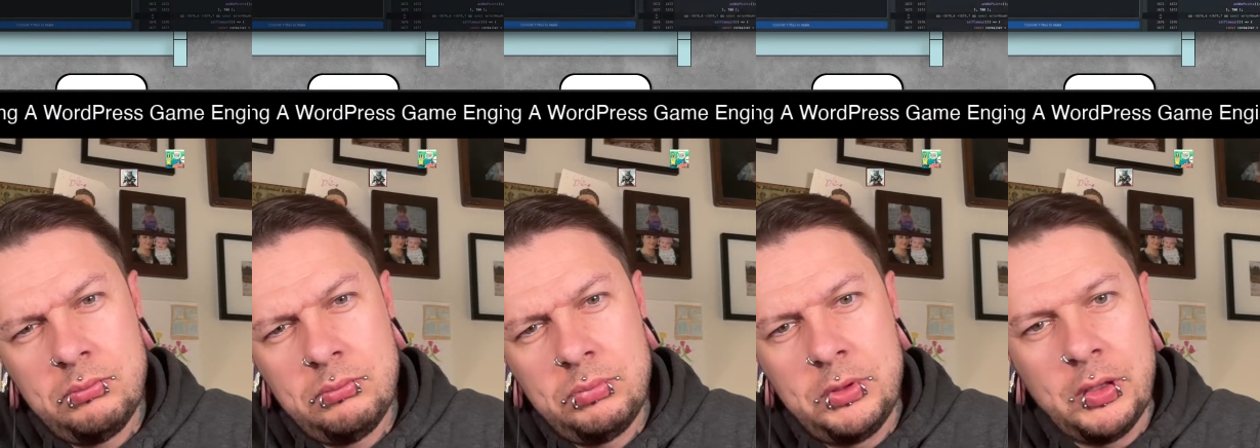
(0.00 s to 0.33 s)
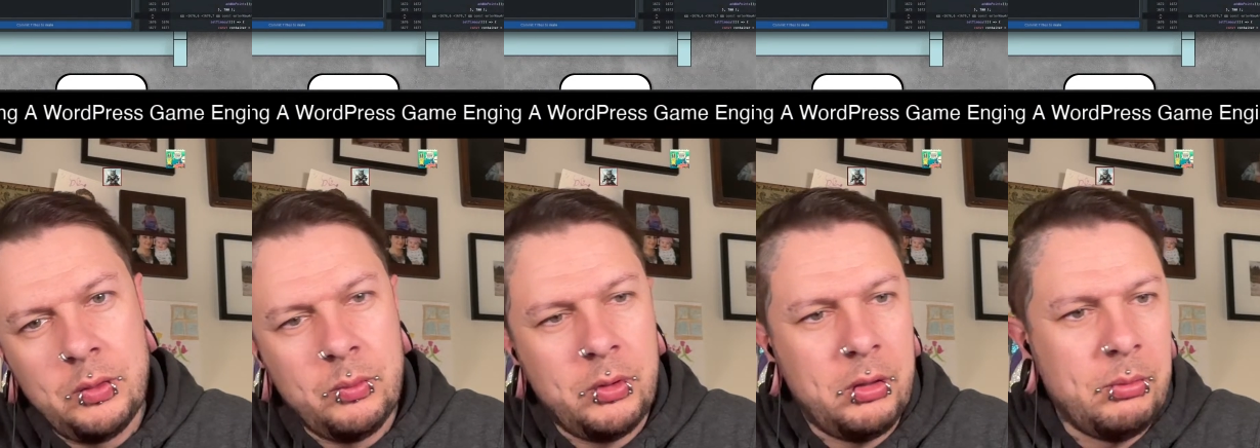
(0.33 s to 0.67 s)

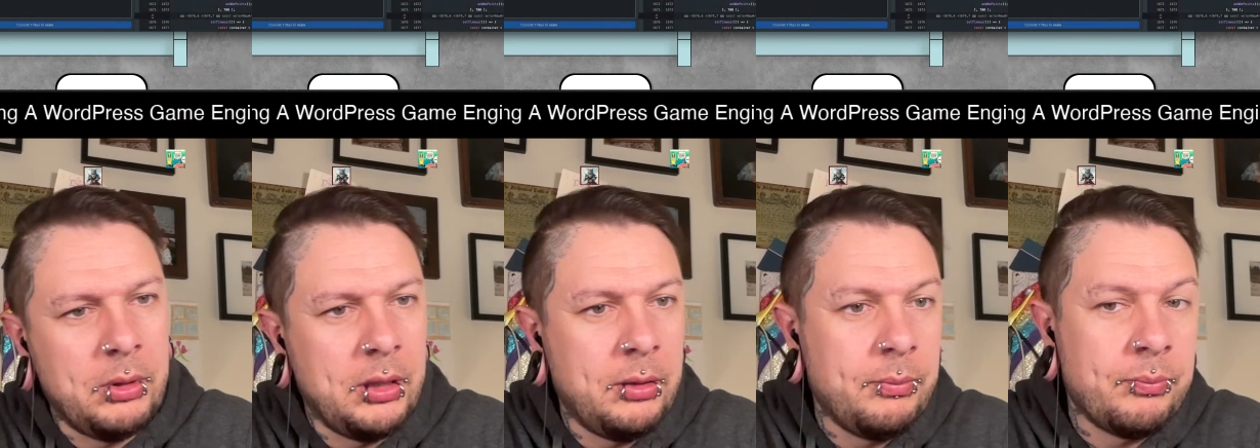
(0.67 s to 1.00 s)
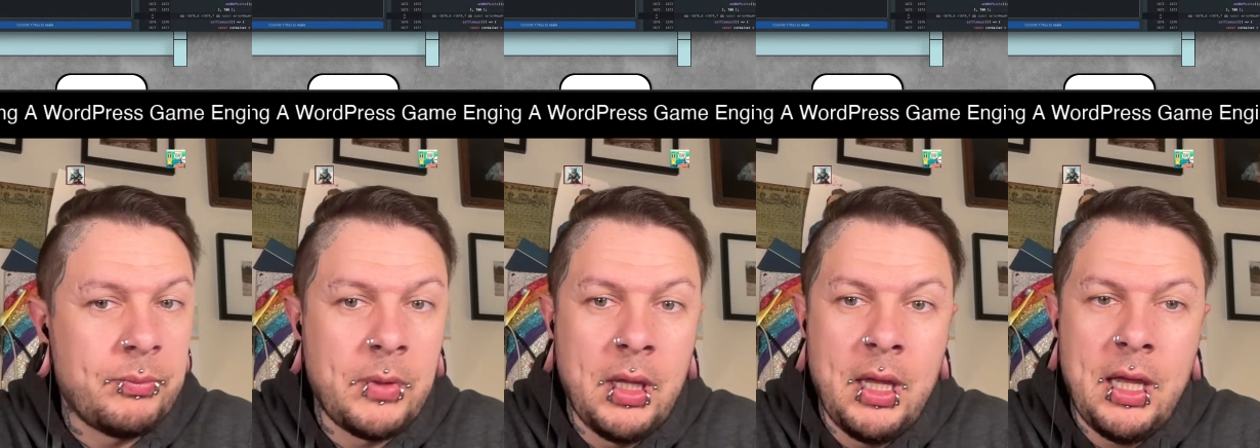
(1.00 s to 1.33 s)
Don't worry about it.
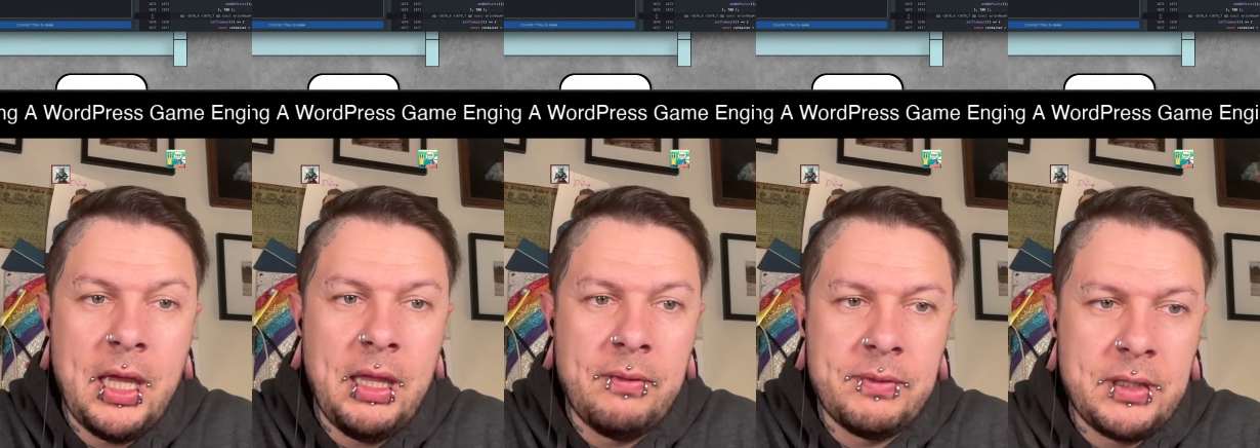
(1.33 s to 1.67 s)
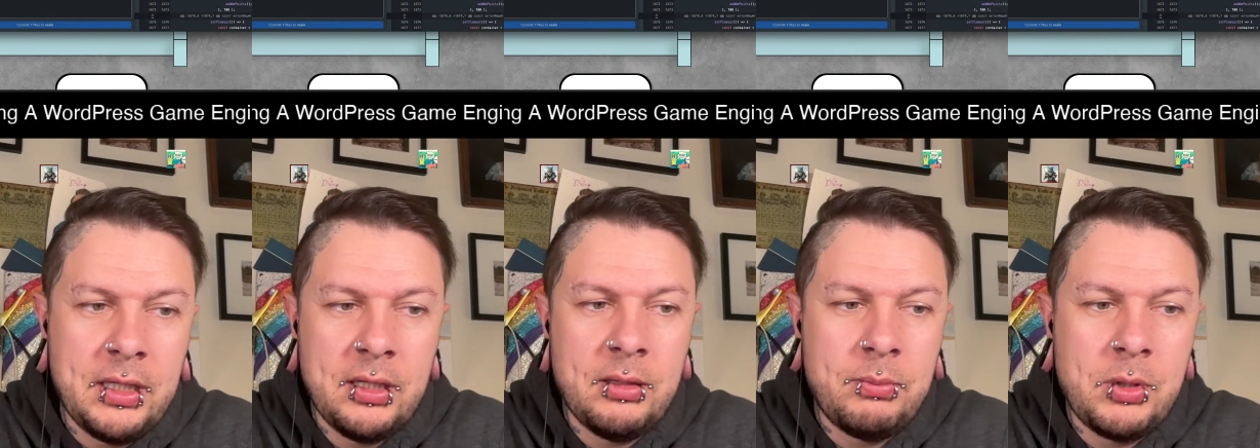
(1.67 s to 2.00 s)
I have
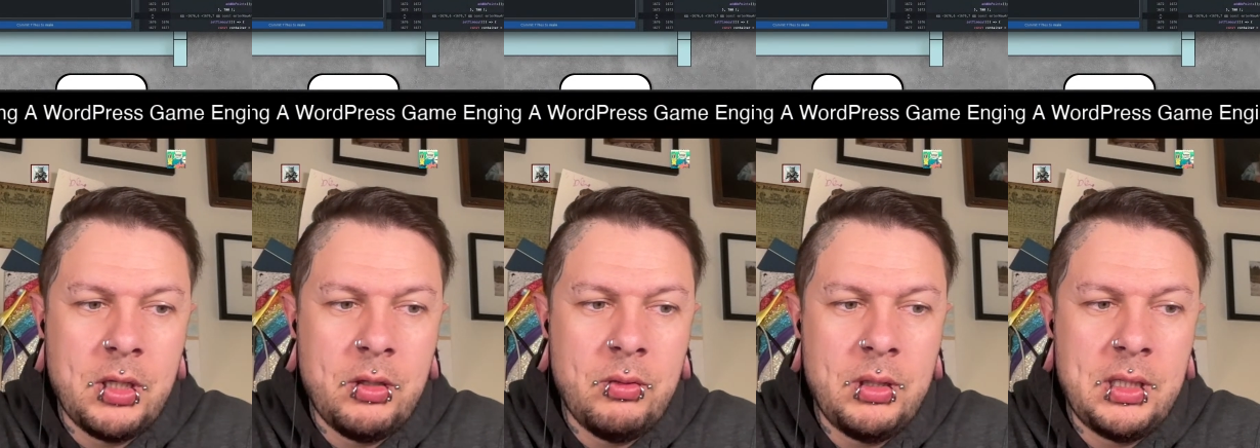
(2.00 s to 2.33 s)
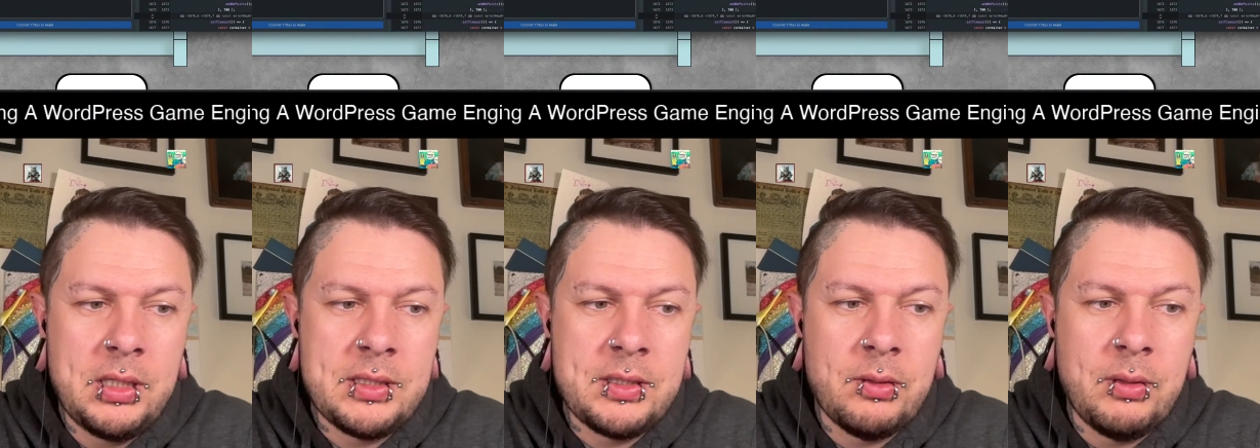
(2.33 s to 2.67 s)
GitHub going,
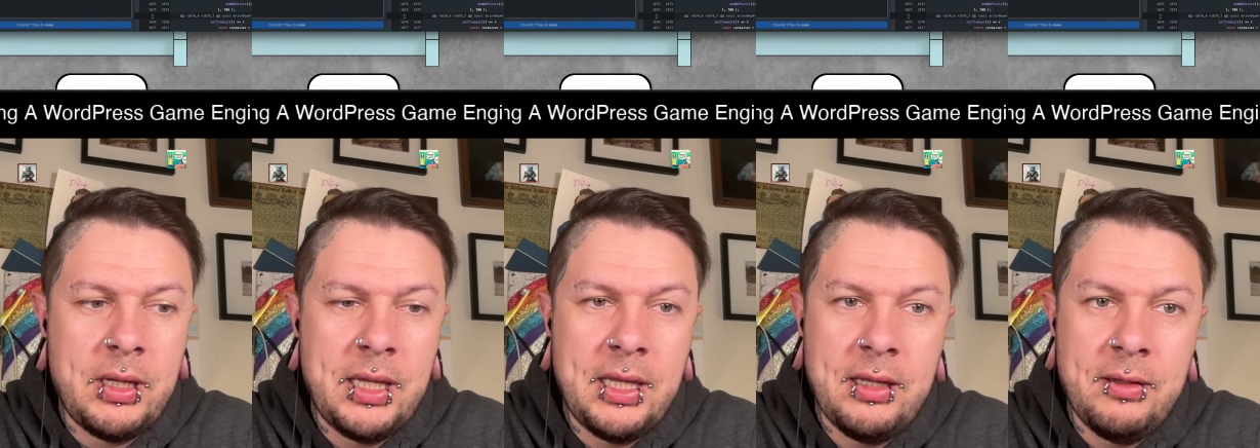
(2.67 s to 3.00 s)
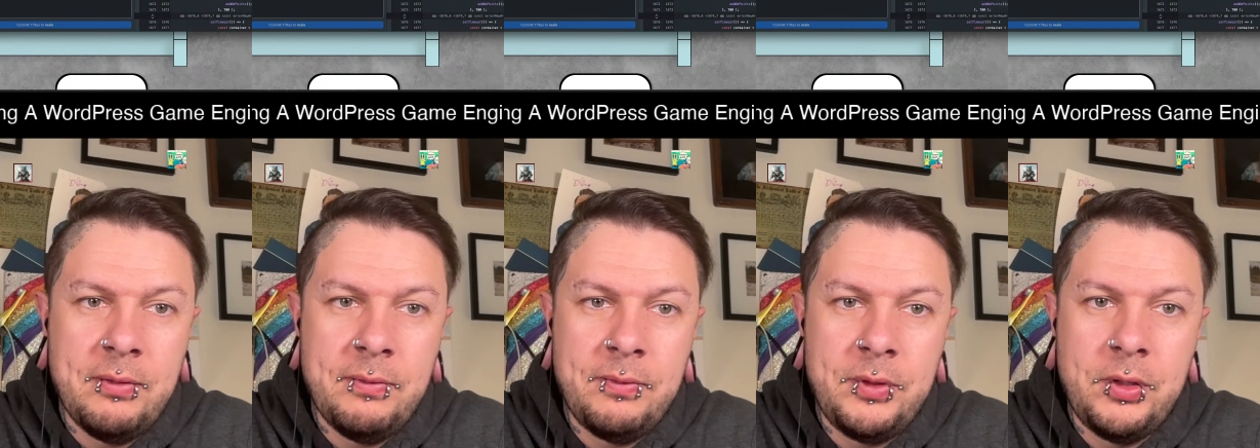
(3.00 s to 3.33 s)
so I
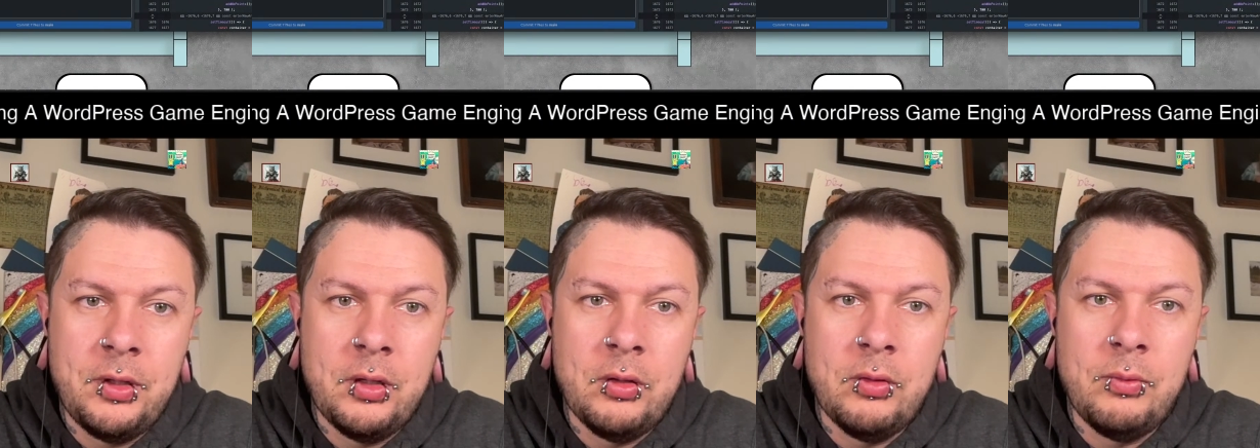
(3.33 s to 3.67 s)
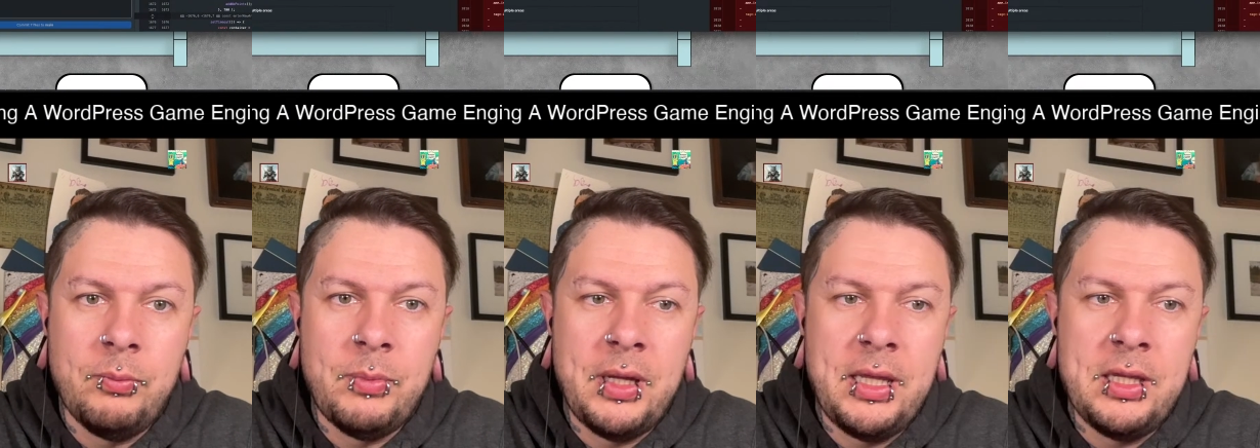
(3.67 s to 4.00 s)
have,
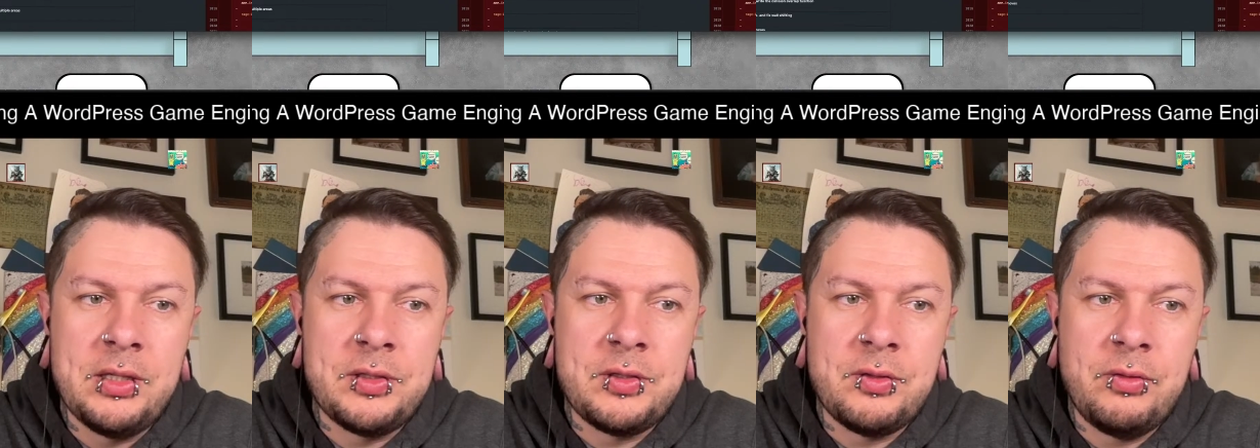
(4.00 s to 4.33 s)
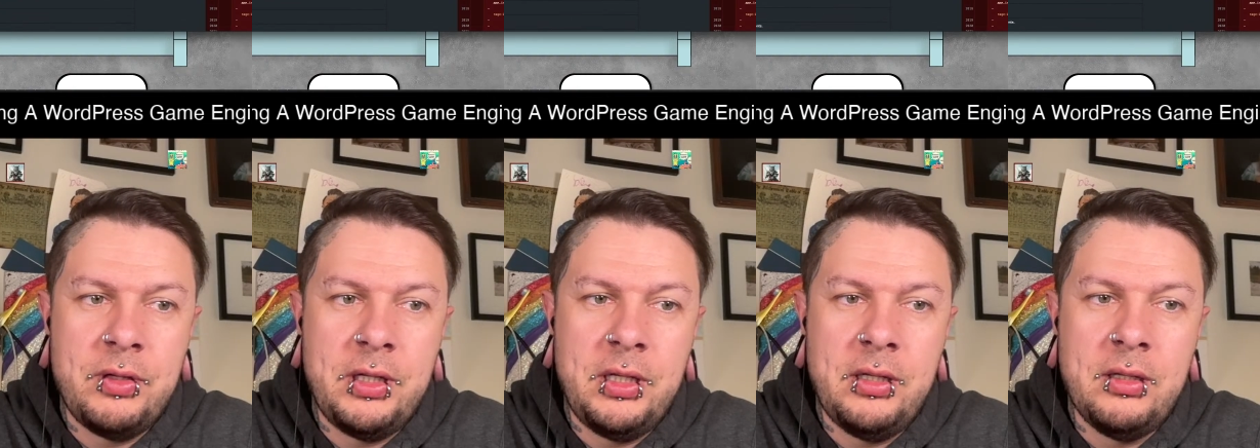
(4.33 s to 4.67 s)
my
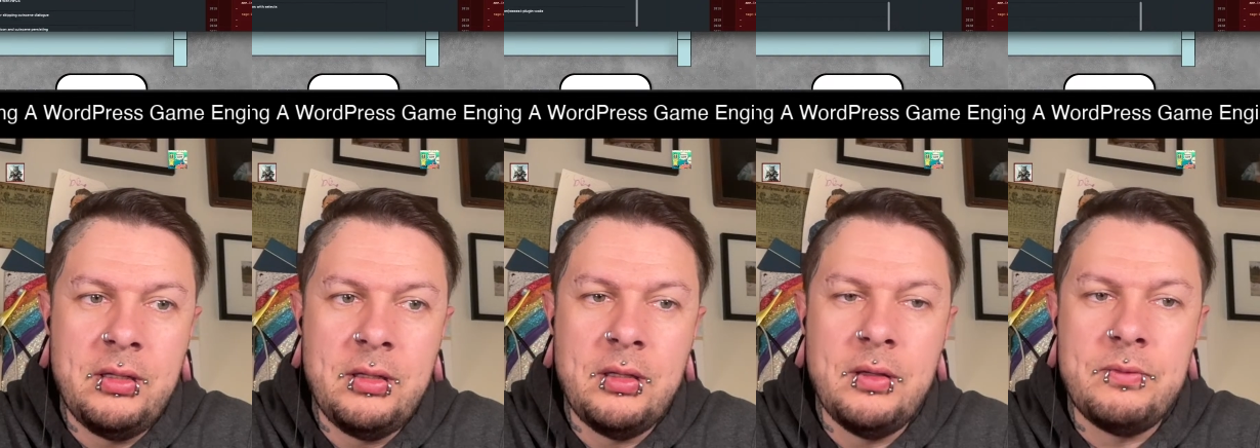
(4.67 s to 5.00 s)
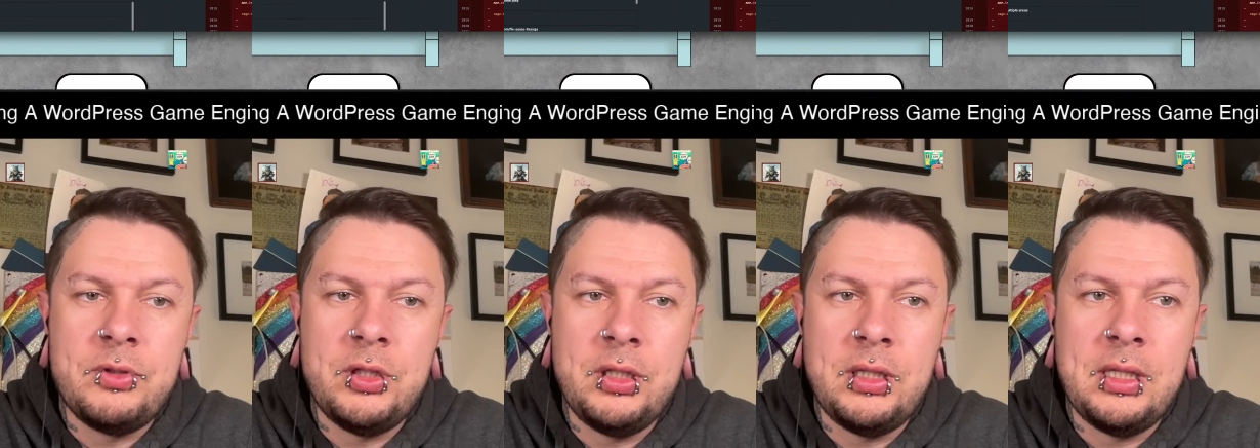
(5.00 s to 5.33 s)
history of
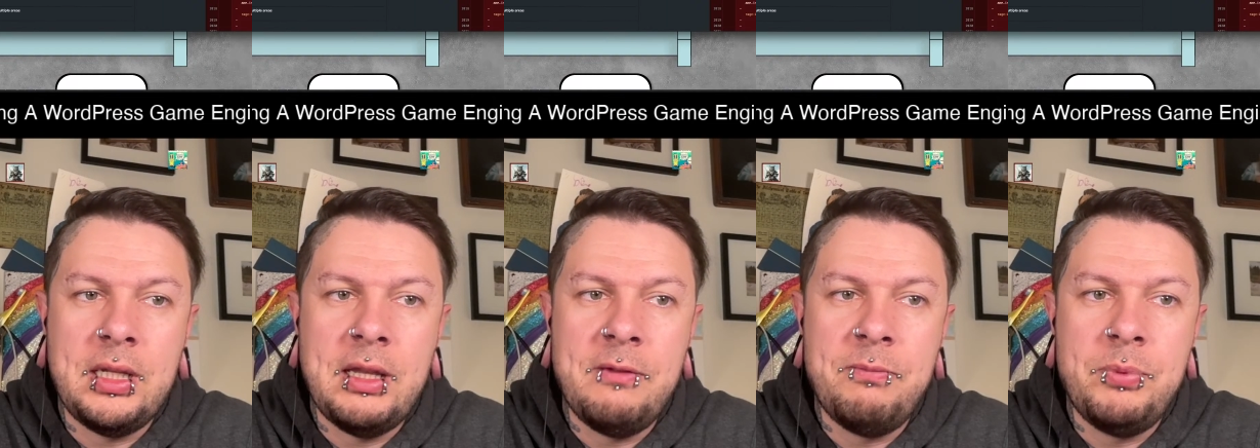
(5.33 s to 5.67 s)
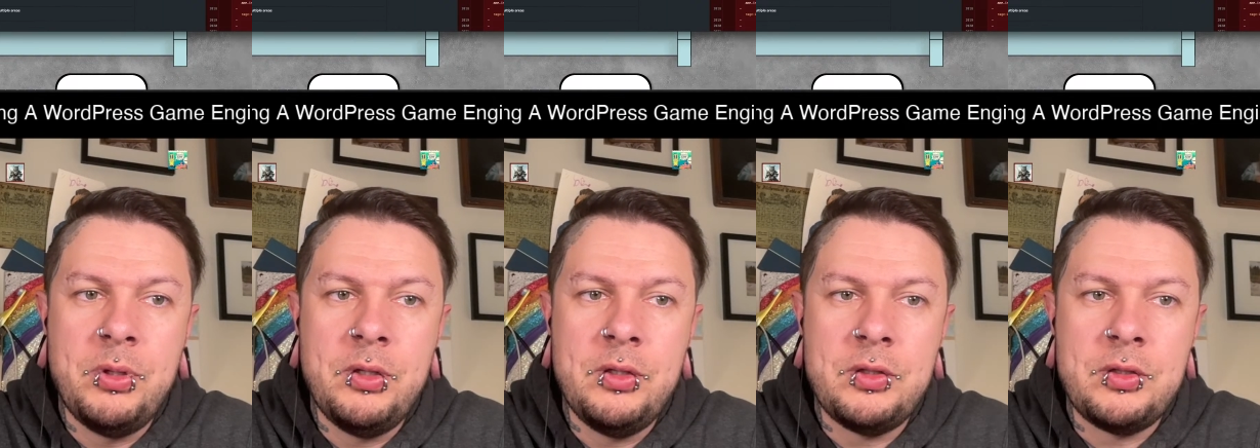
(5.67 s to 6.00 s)
shit that I've
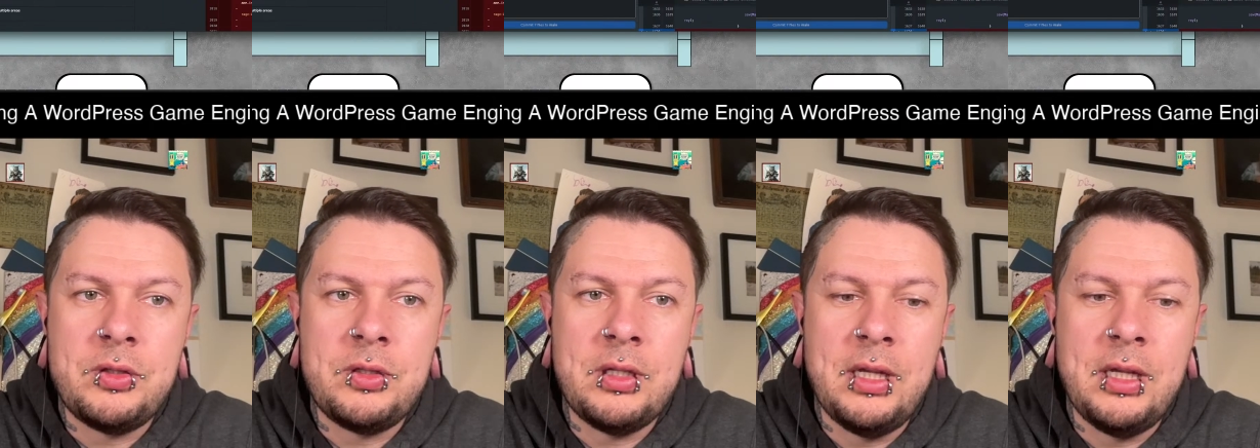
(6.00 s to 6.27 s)
pushed.